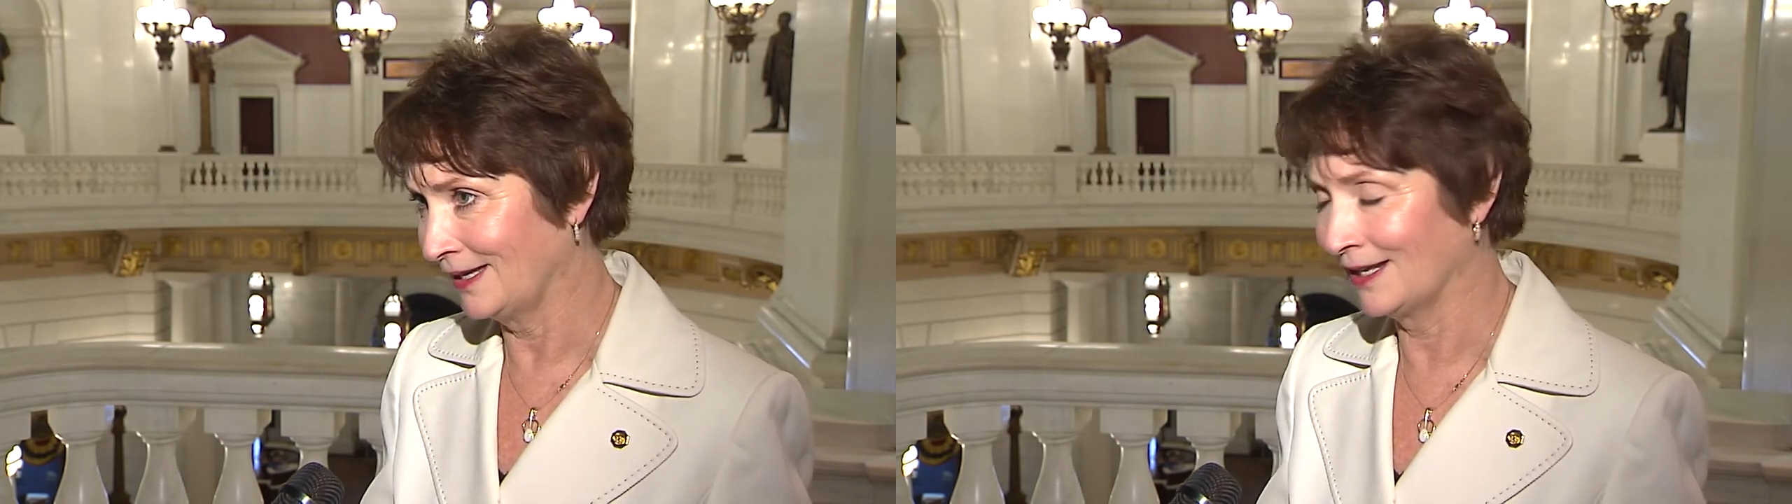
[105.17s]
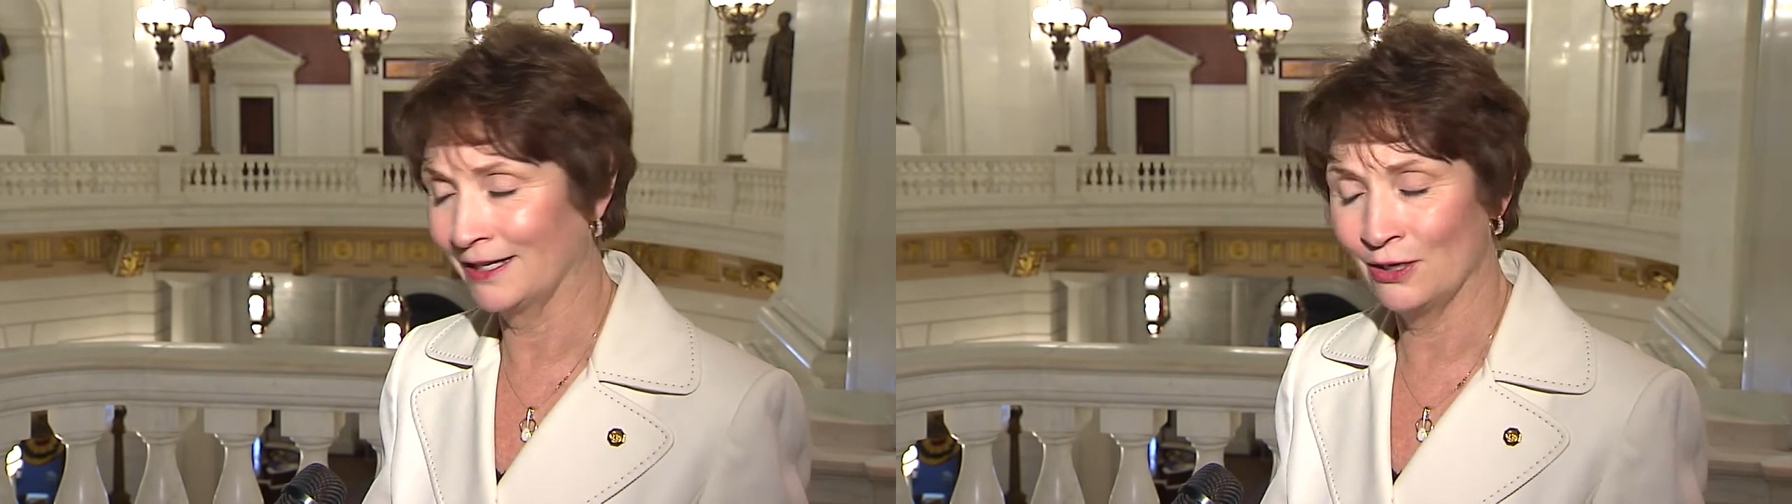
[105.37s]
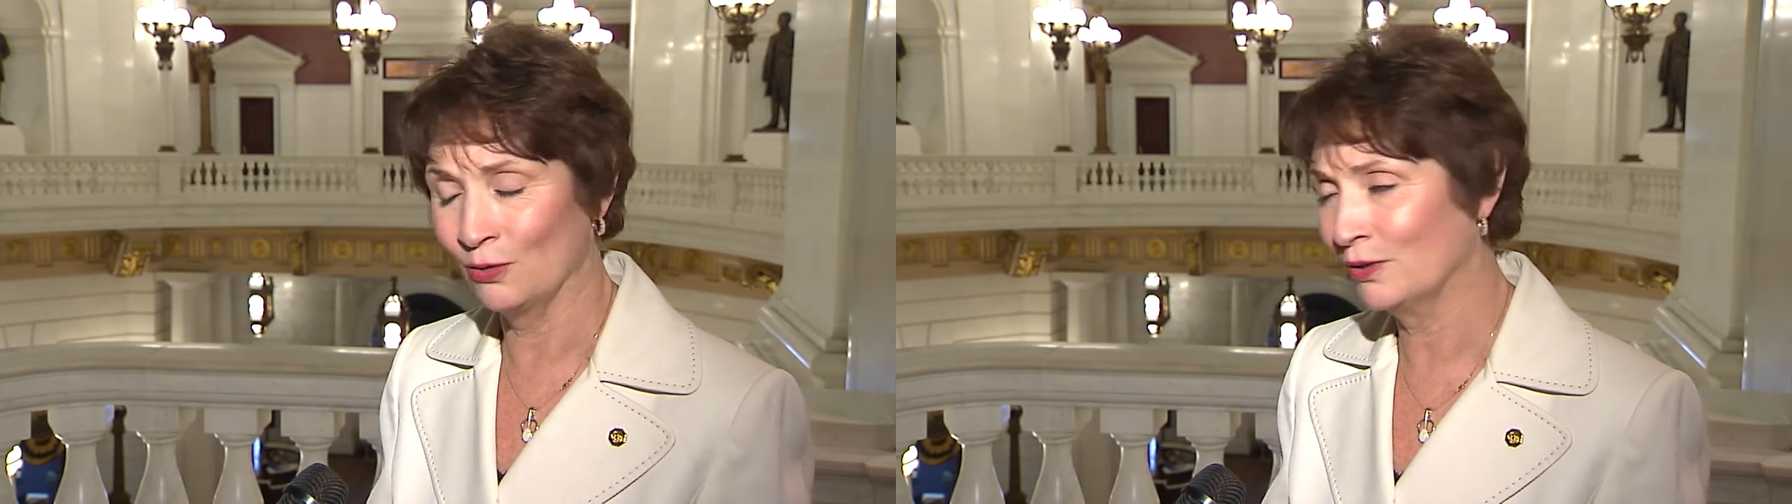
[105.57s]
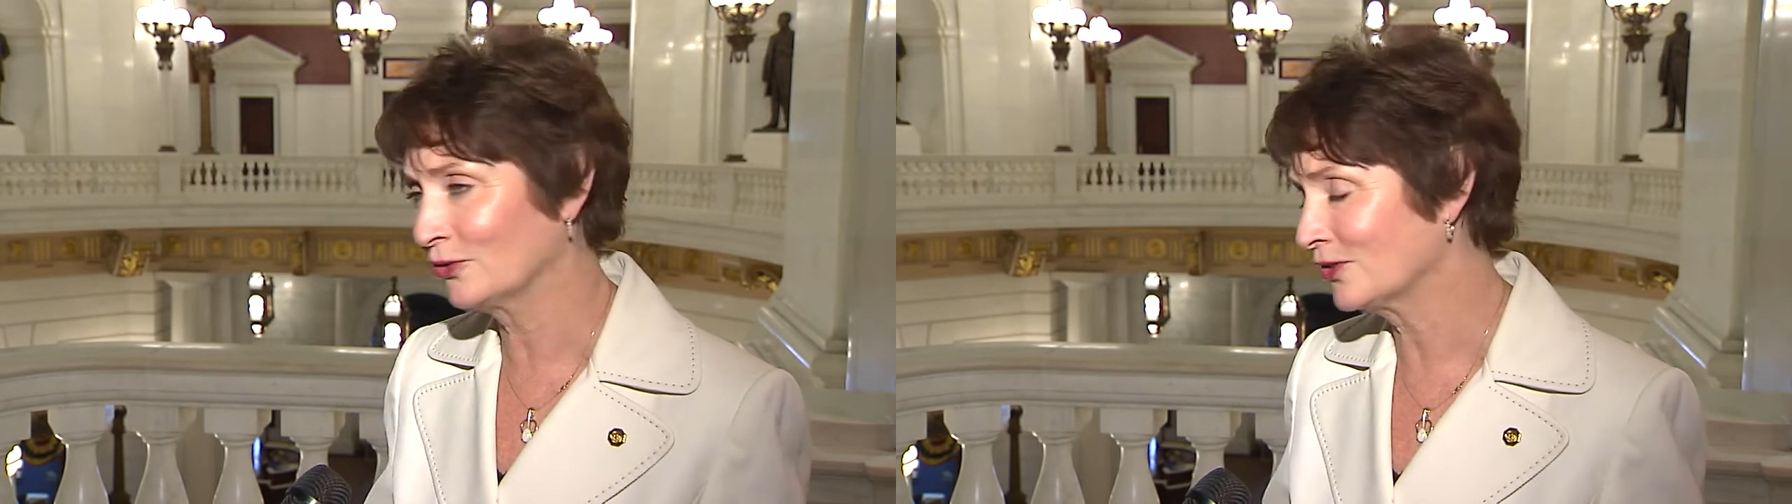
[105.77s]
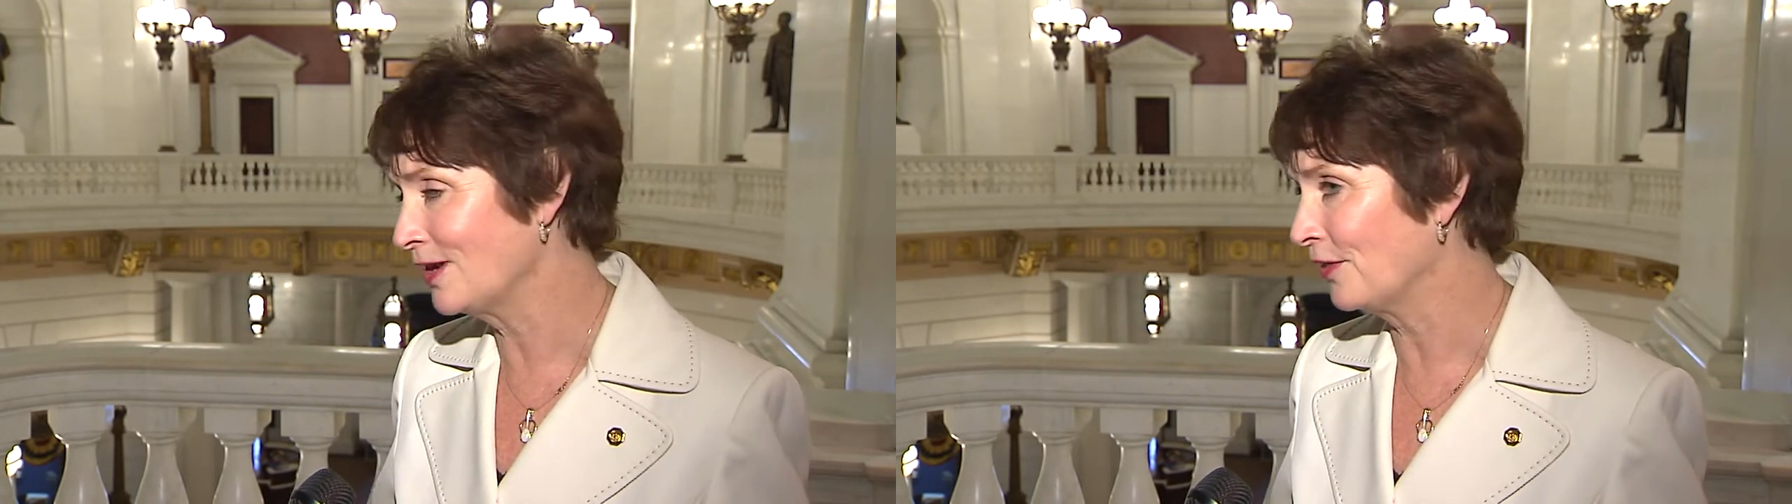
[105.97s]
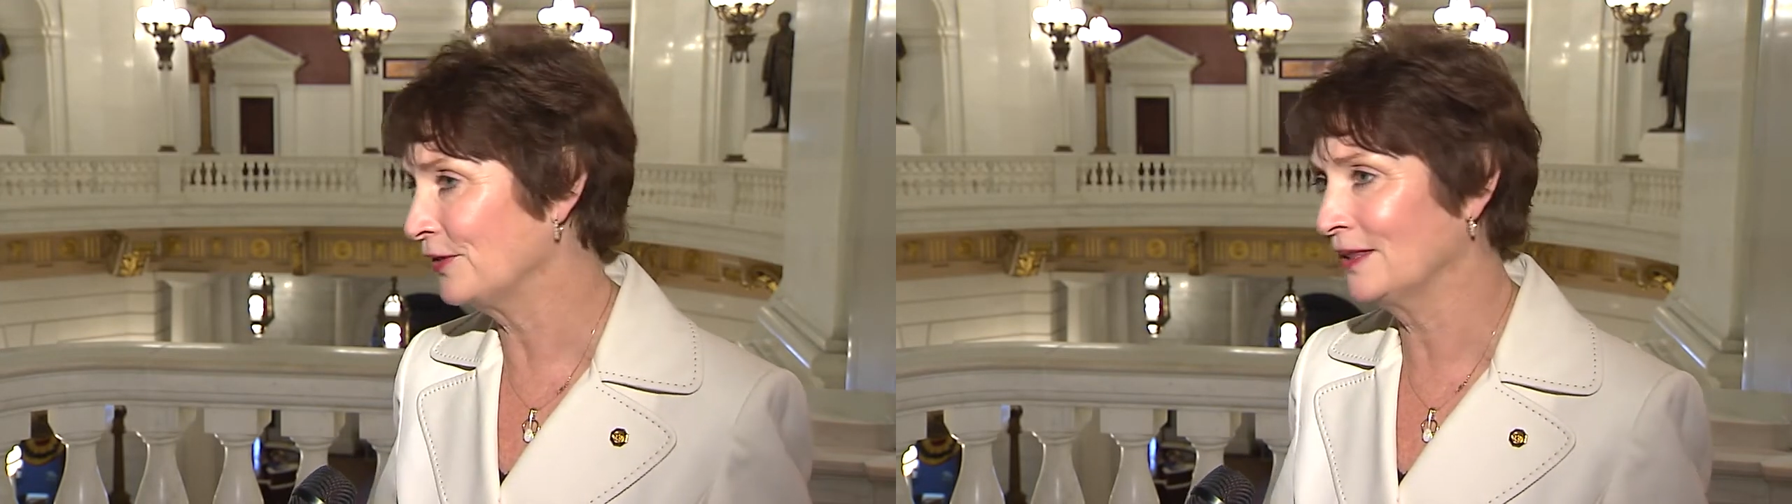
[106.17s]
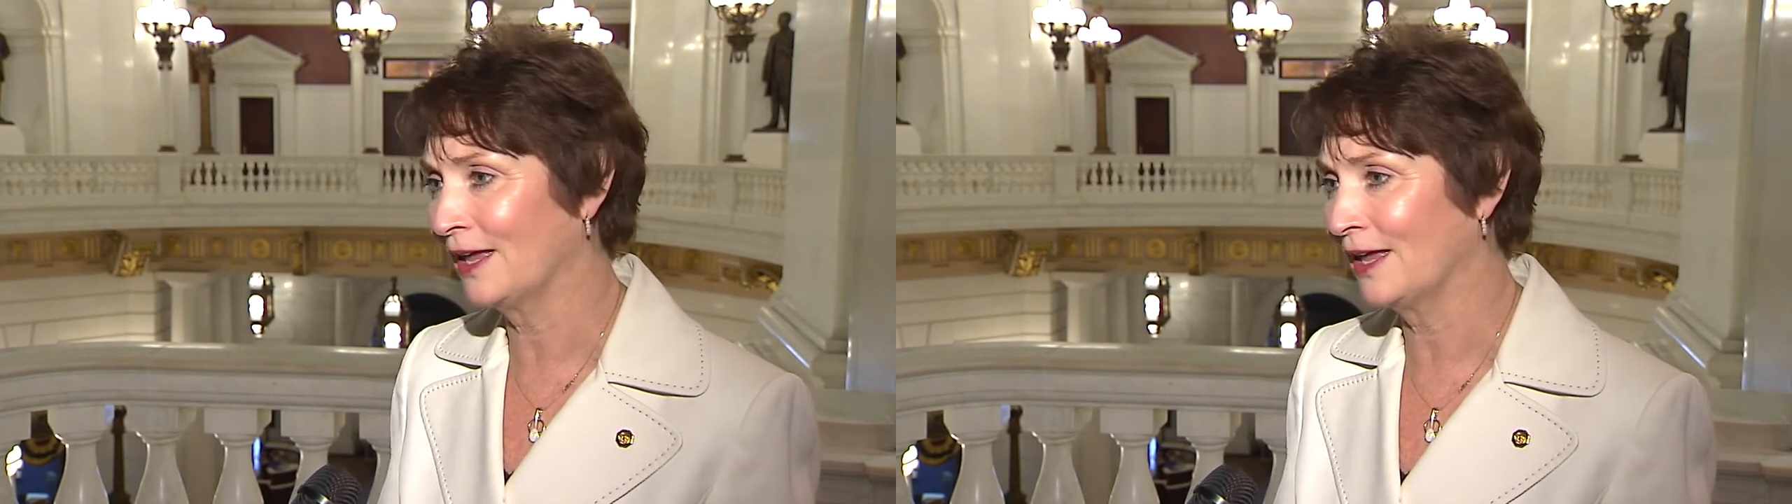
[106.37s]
and I know there's nothing